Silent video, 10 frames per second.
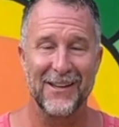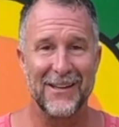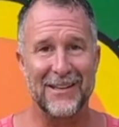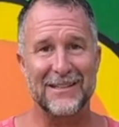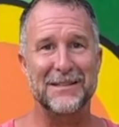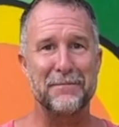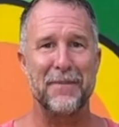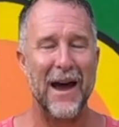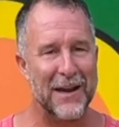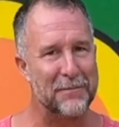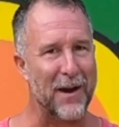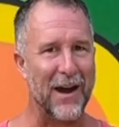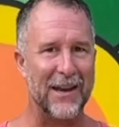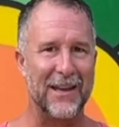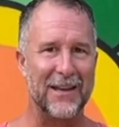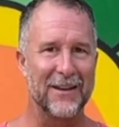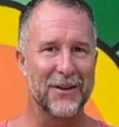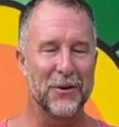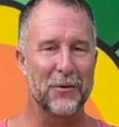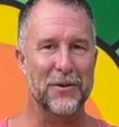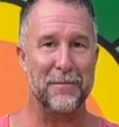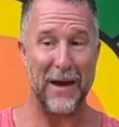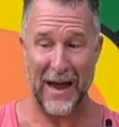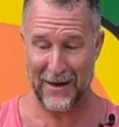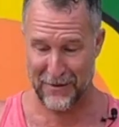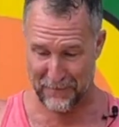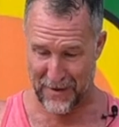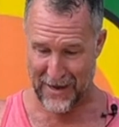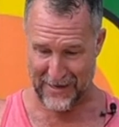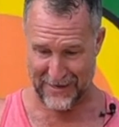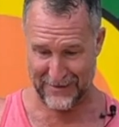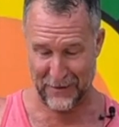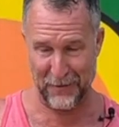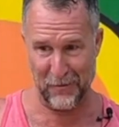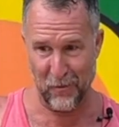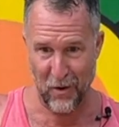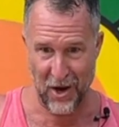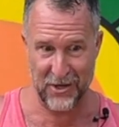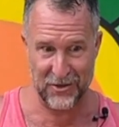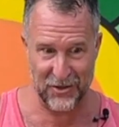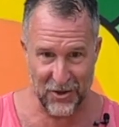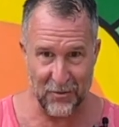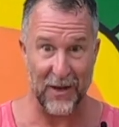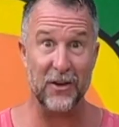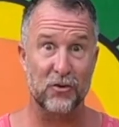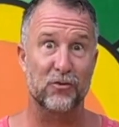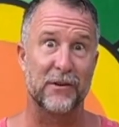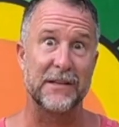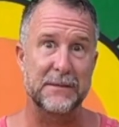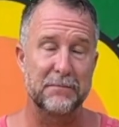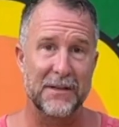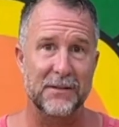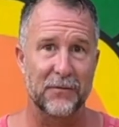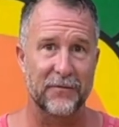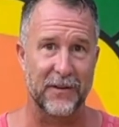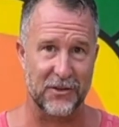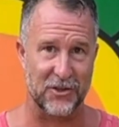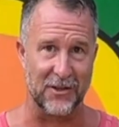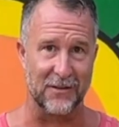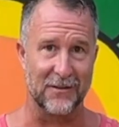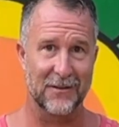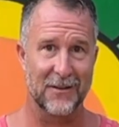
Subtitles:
It is the back body or the back of the body that we want to increase muscle function.